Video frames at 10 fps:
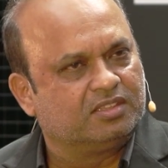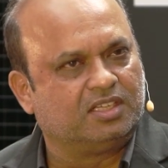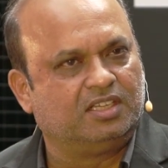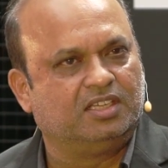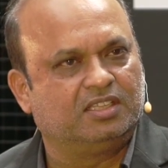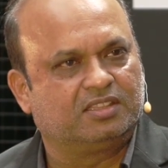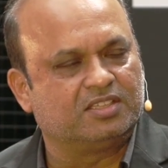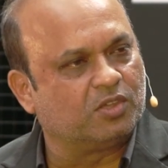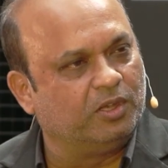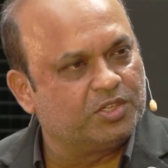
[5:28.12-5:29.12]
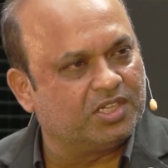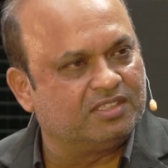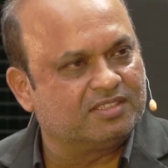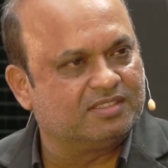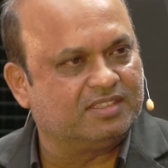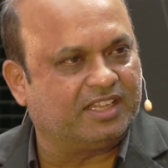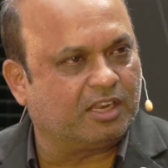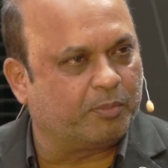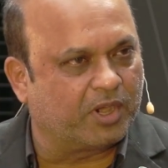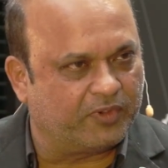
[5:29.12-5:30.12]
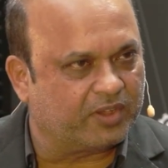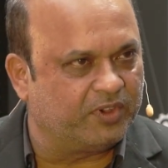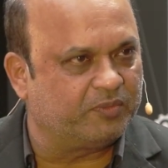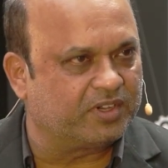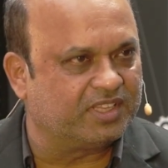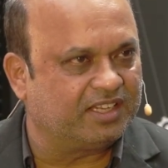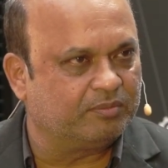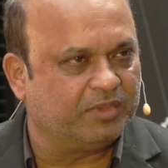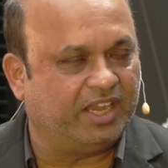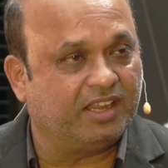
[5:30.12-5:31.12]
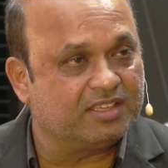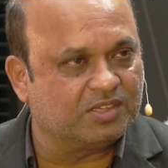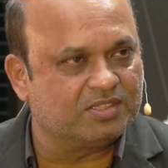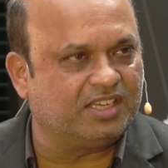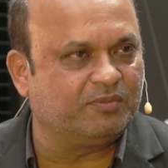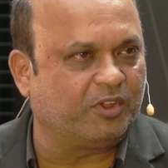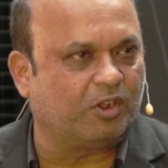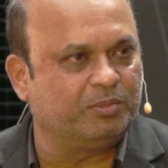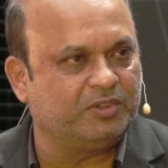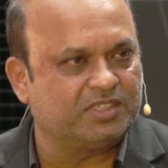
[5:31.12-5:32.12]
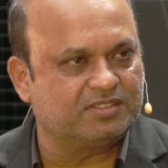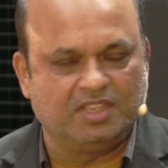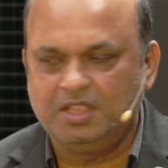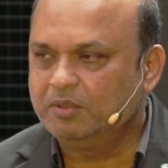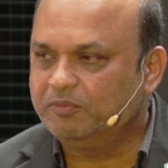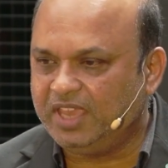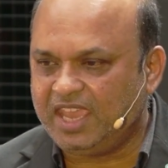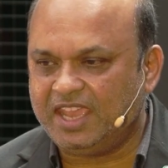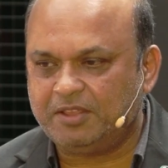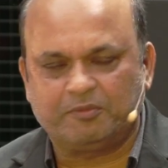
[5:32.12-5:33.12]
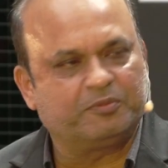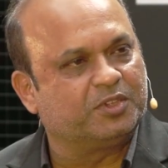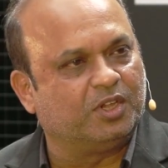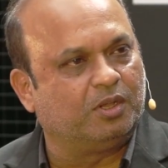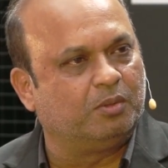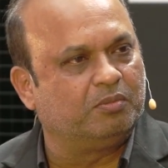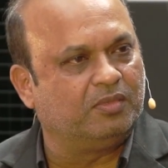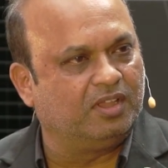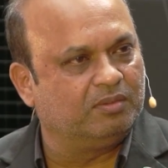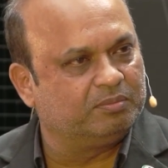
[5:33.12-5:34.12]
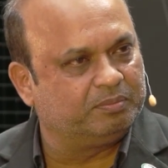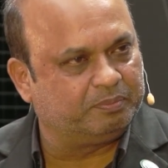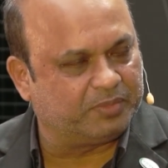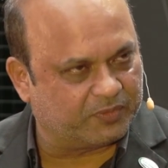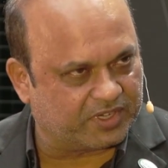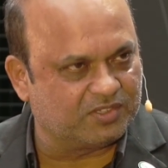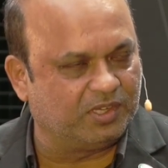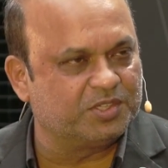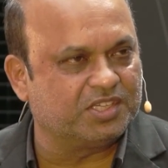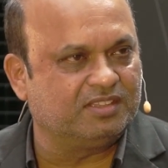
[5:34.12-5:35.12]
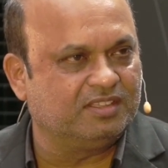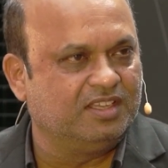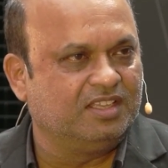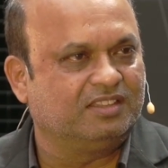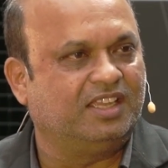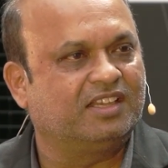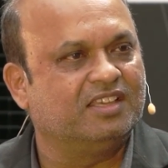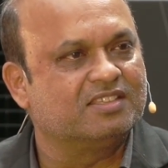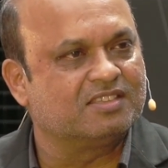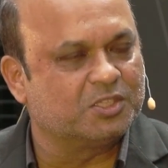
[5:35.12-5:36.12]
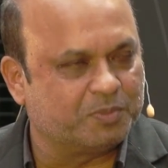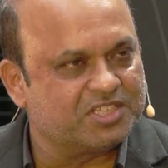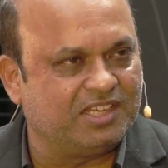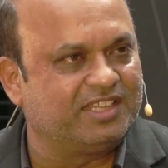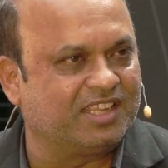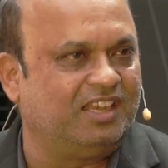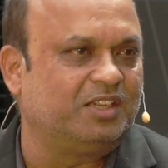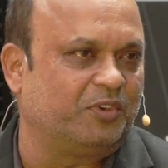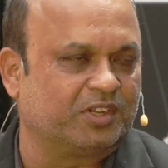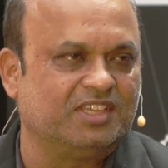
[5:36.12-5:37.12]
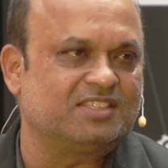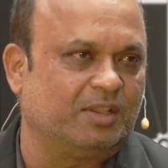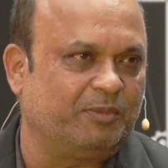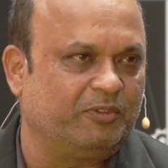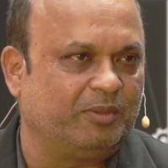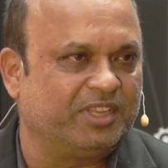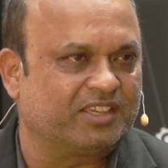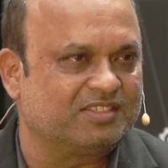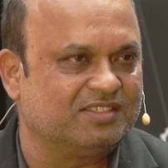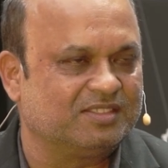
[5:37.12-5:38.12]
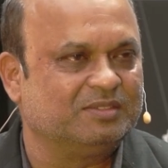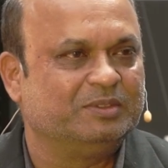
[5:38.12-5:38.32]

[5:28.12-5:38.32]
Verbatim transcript: the the solutions that are perfect fit for that. And as you said, for Omniverse, we have you know. Uh, perfect solution that is especially tailored for these type of applications.